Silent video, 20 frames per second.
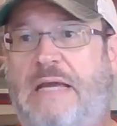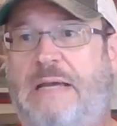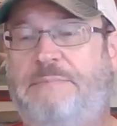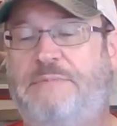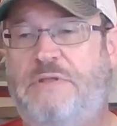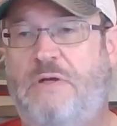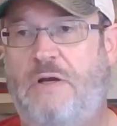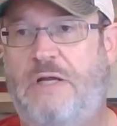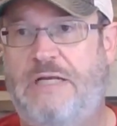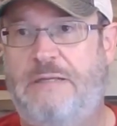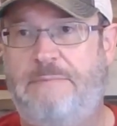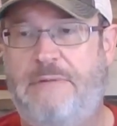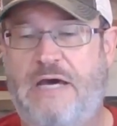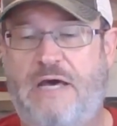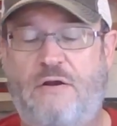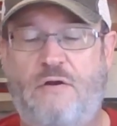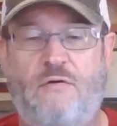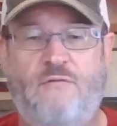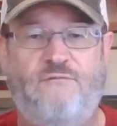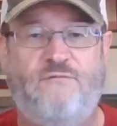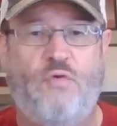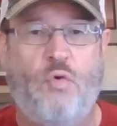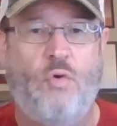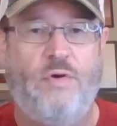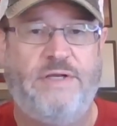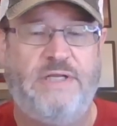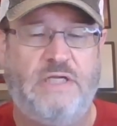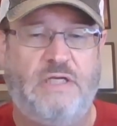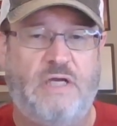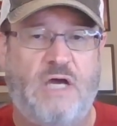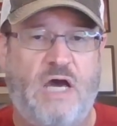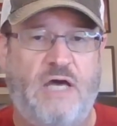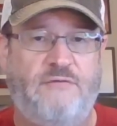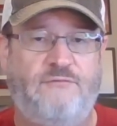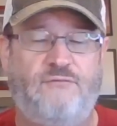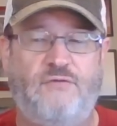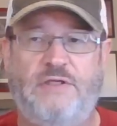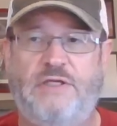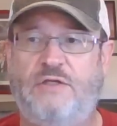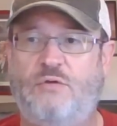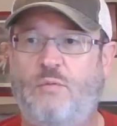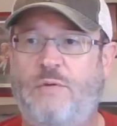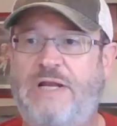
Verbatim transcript: I'm talking about avoiding conflict.